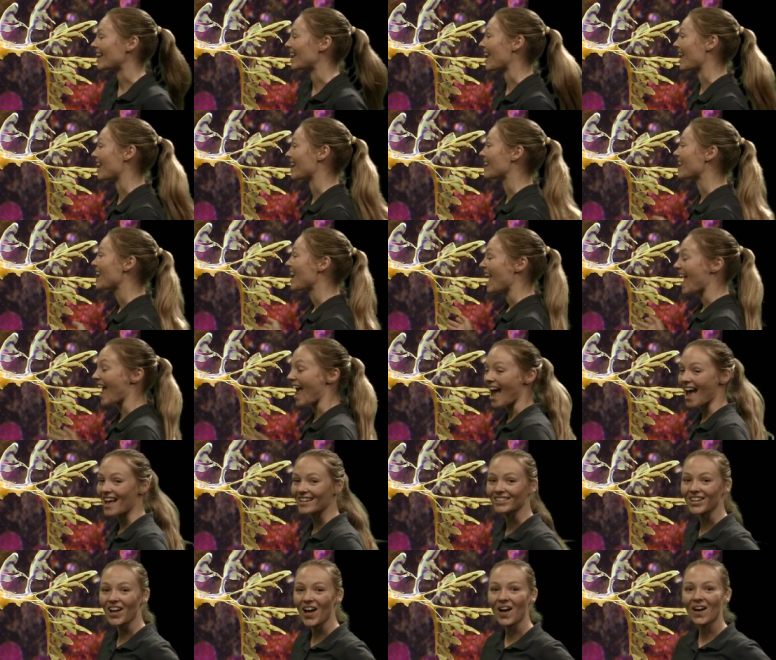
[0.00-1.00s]
And it
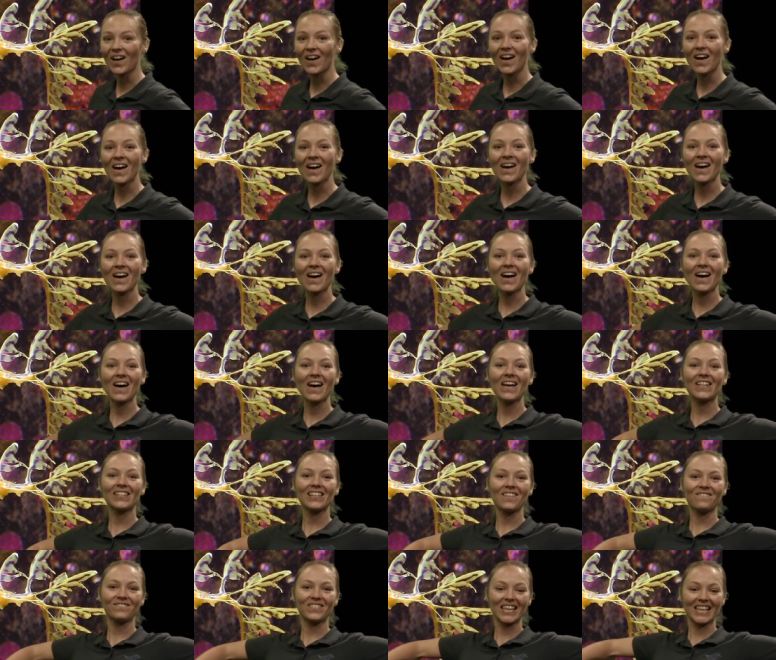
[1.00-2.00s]
has all
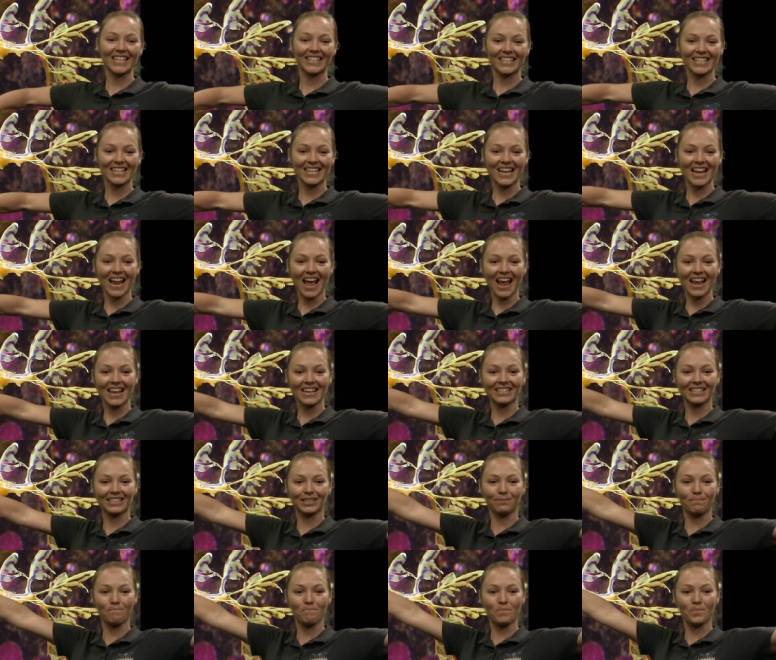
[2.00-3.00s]
of these
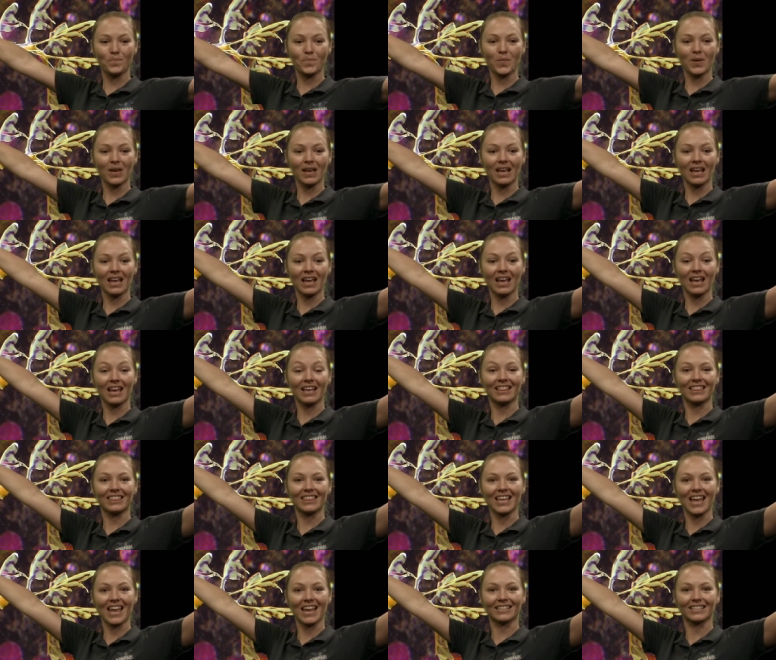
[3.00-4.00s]
nice big
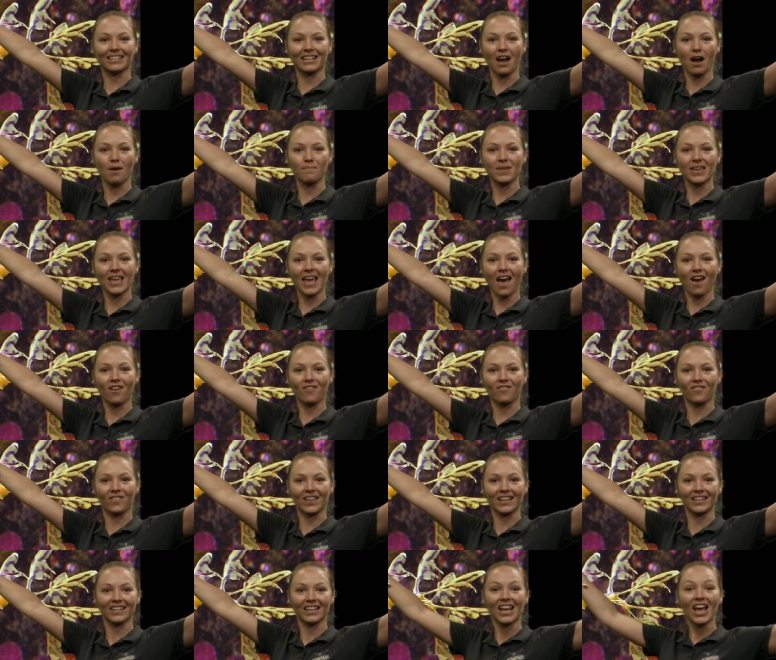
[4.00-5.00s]
things coming out of
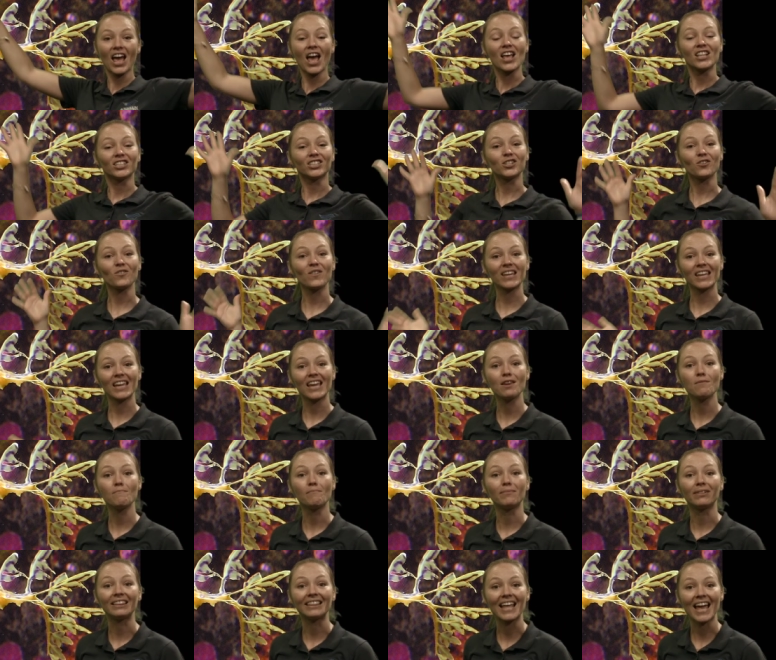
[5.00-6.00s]
it so it
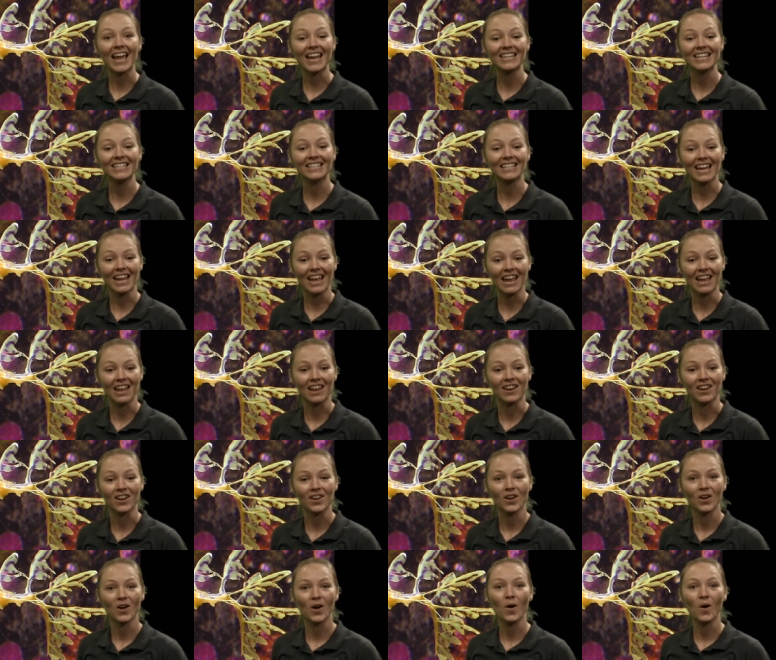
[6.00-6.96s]
can blend in